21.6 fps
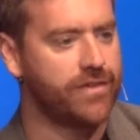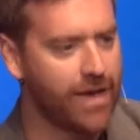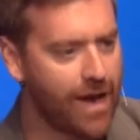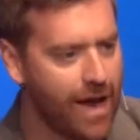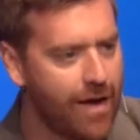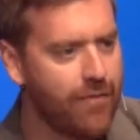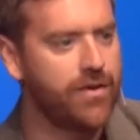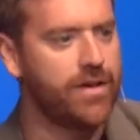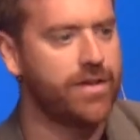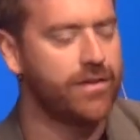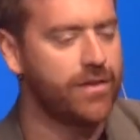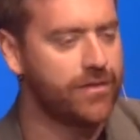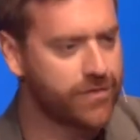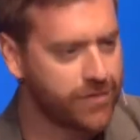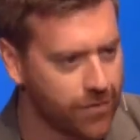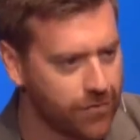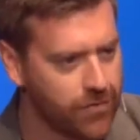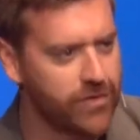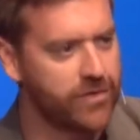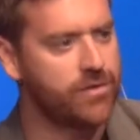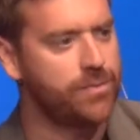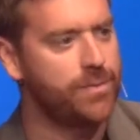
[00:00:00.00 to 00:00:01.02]
an evidence of
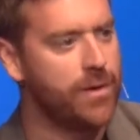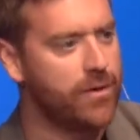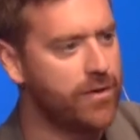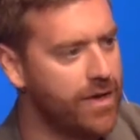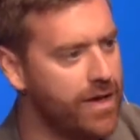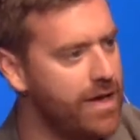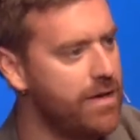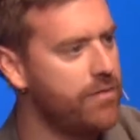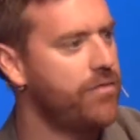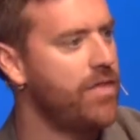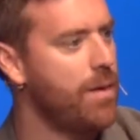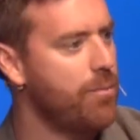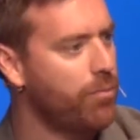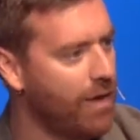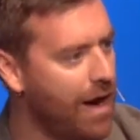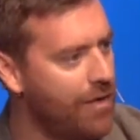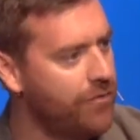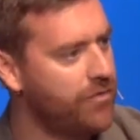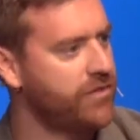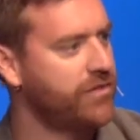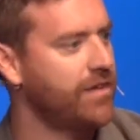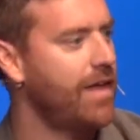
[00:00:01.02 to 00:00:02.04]
the Spirit if they
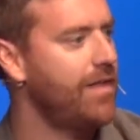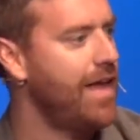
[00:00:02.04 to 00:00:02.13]
prophesy.